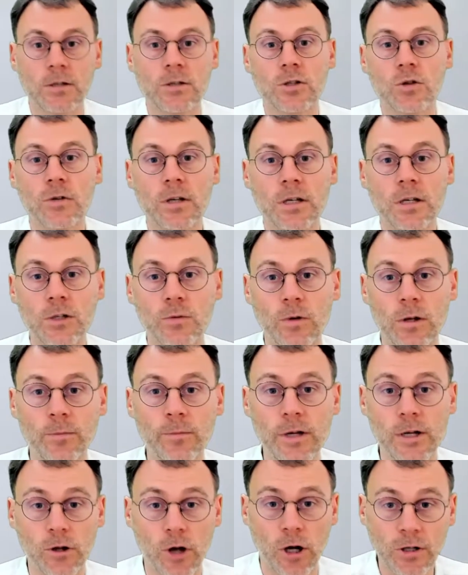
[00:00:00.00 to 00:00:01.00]
so this will
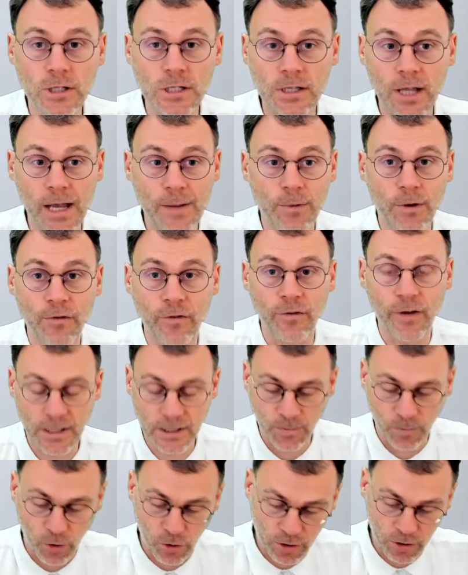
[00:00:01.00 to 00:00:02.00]
be an unstable
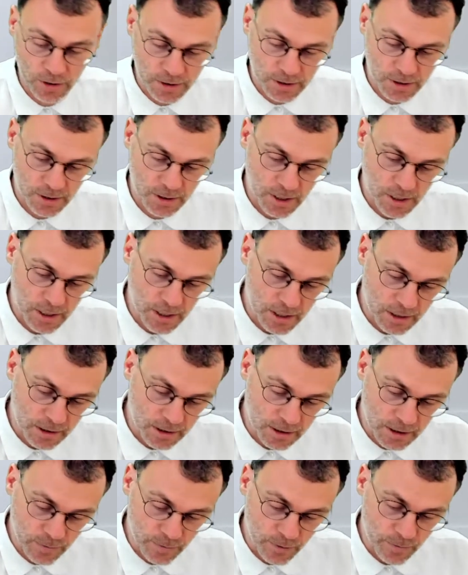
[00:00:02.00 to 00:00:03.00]
fixed point.
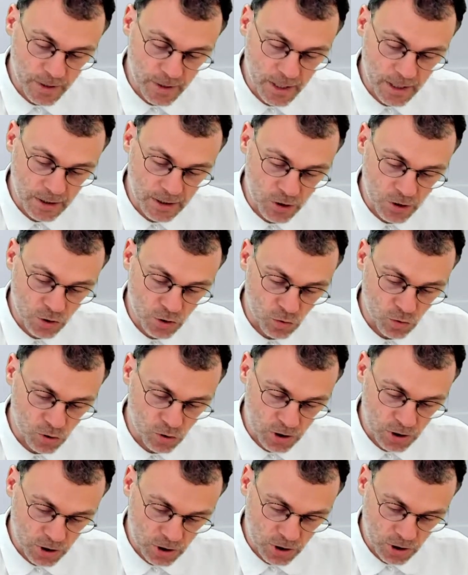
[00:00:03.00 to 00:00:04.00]
This will be a
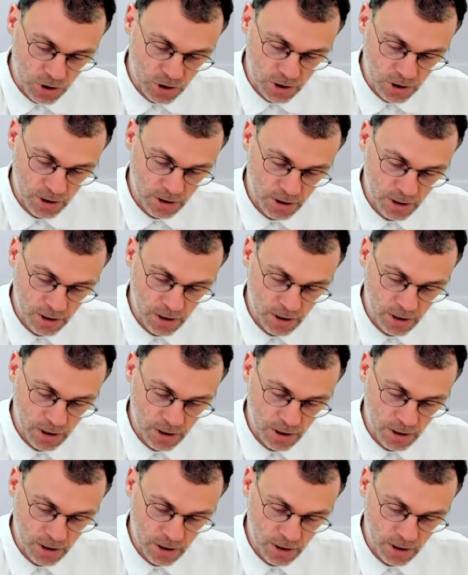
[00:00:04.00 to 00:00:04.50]
source.